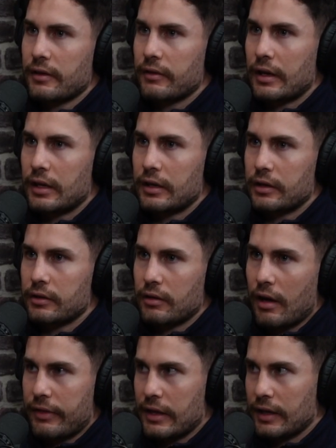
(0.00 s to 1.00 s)
then
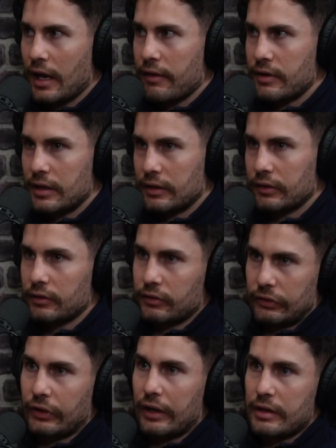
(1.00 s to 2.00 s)
I think having
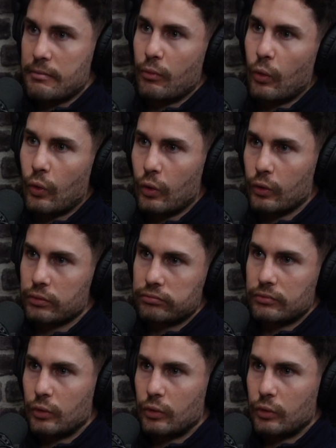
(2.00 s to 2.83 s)
slightly more